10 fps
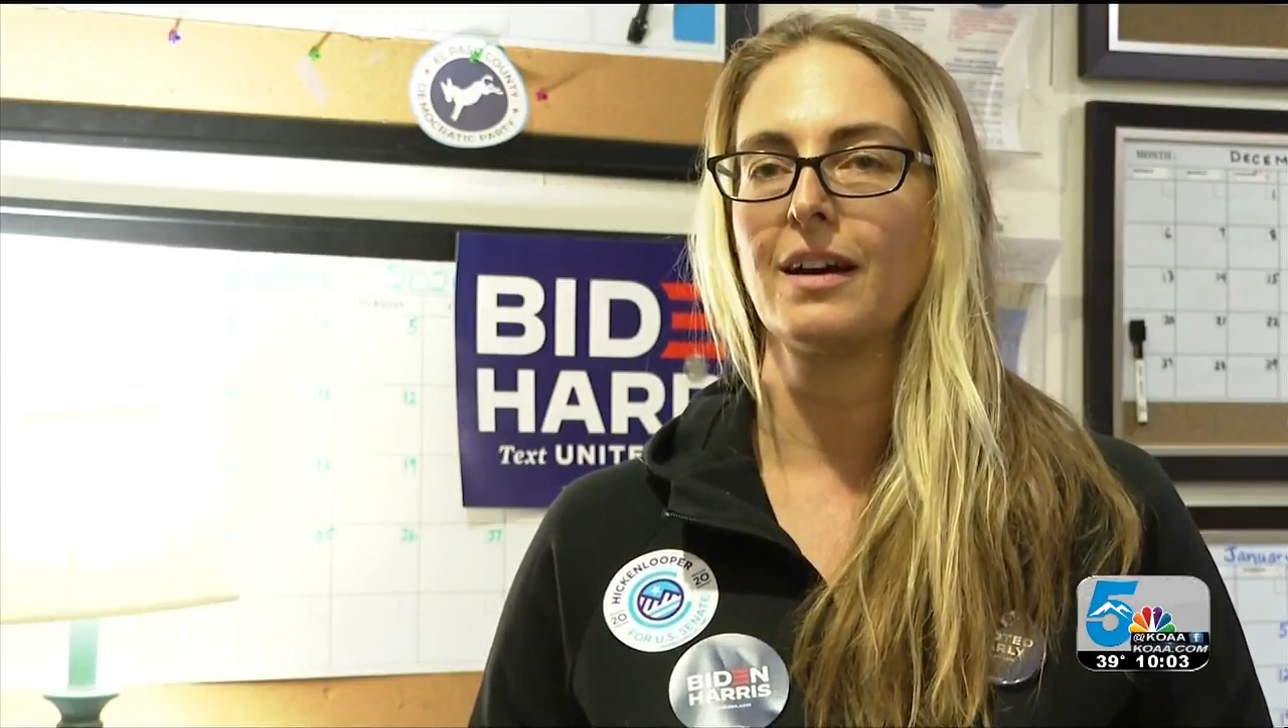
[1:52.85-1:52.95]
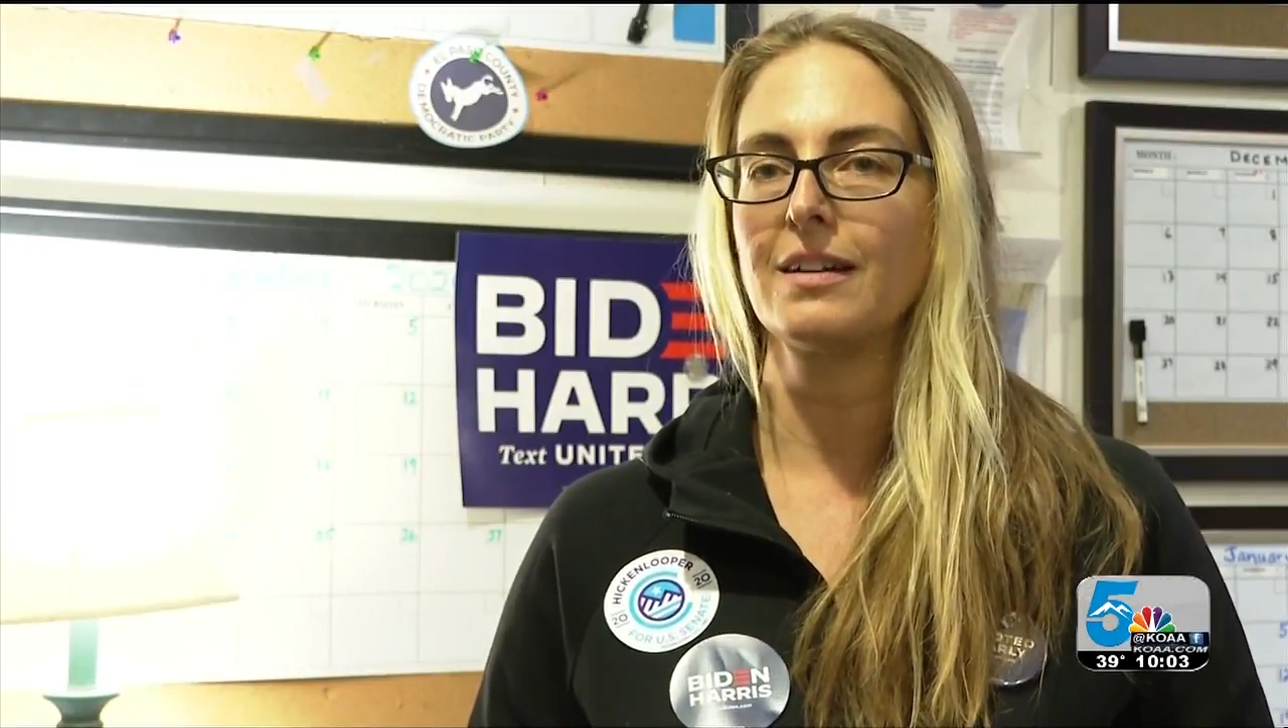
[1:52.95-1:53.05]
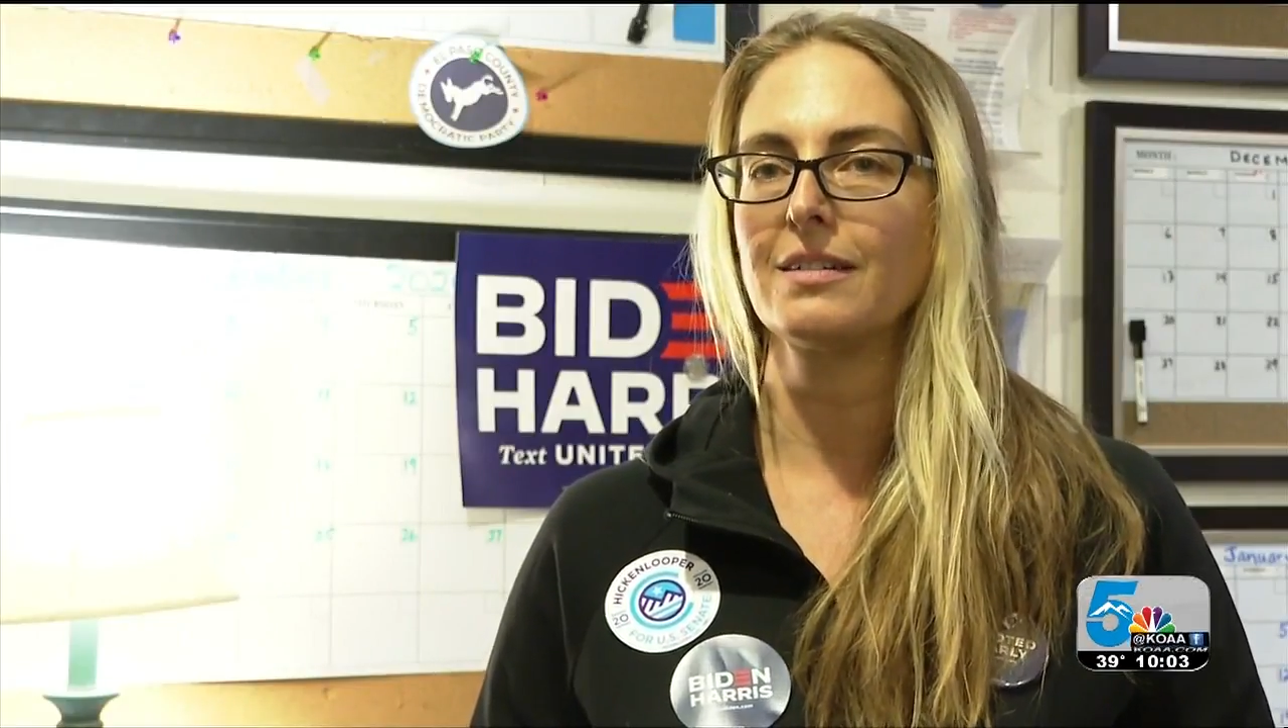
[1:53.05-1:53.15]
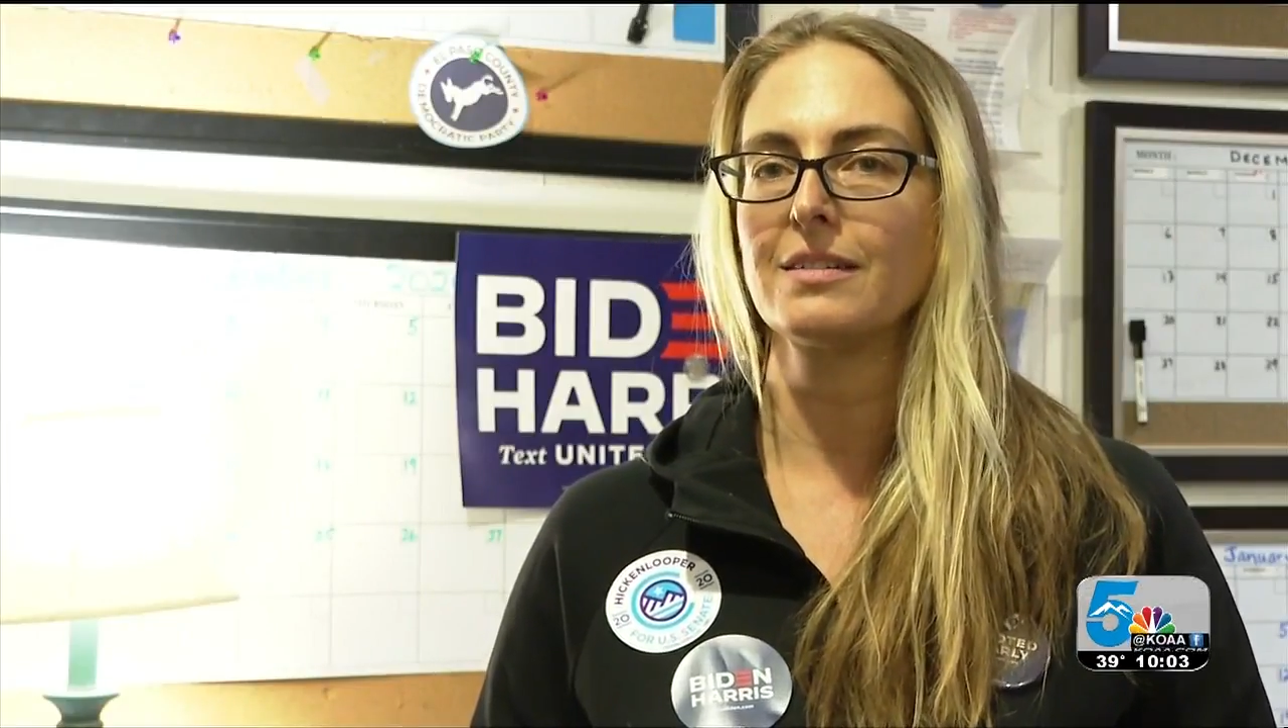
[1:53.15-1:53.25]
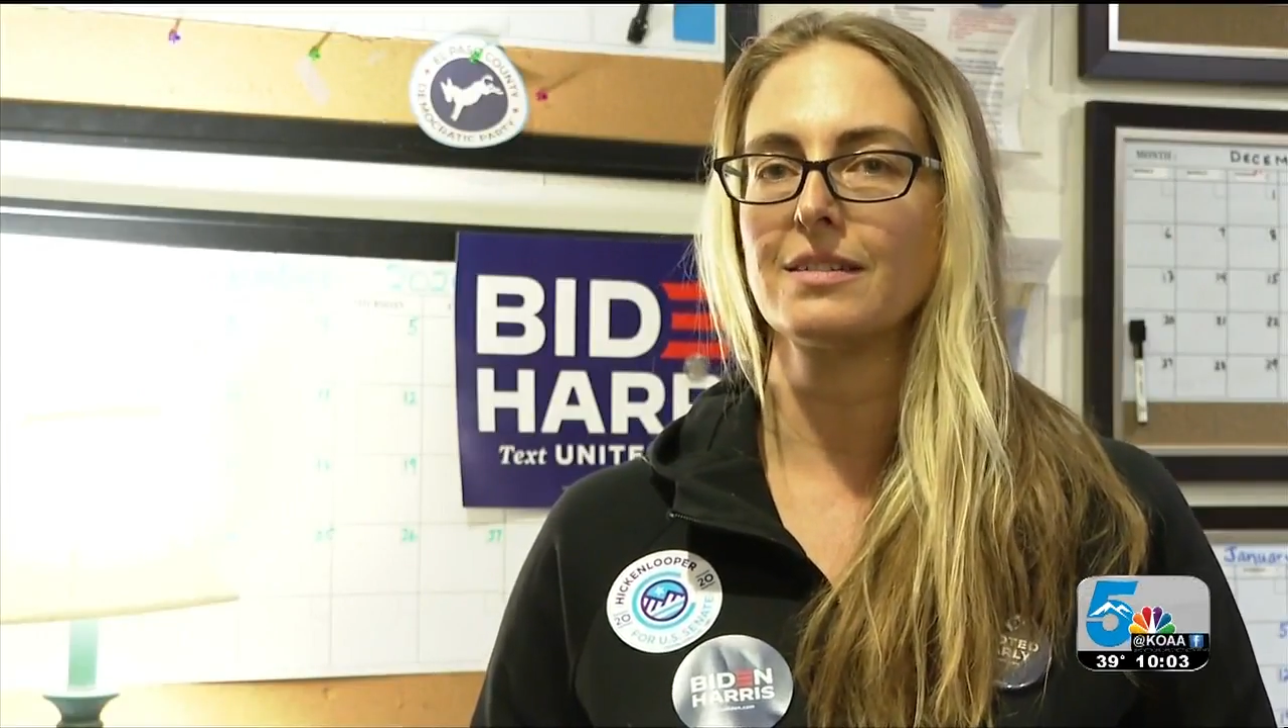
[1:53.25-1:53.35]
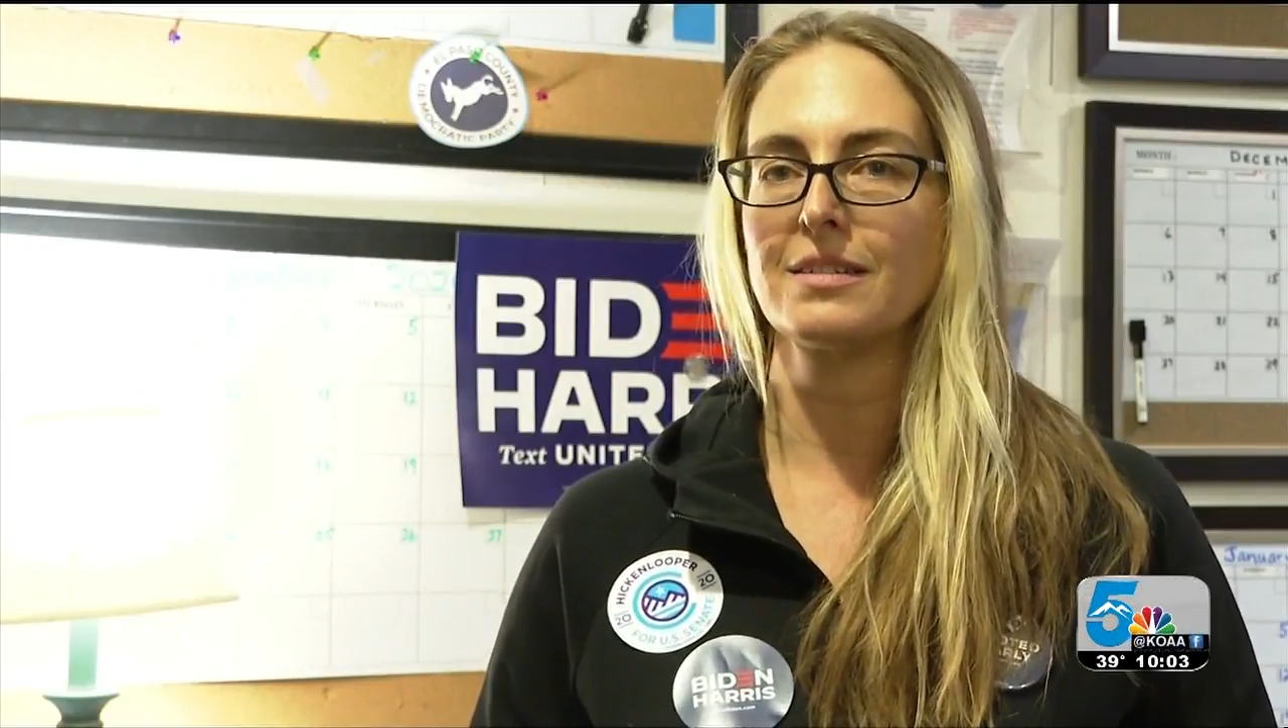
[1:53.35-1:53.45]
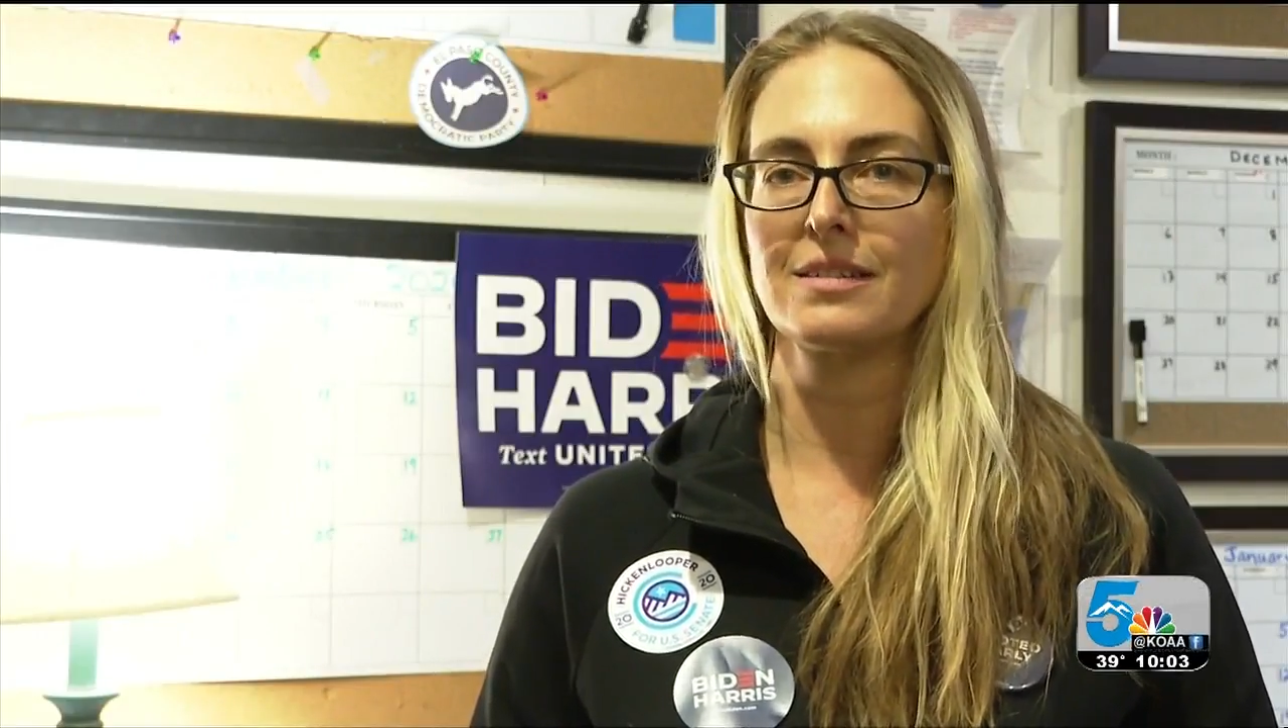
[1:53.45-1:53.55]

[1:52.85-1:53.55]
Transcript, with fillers: uh,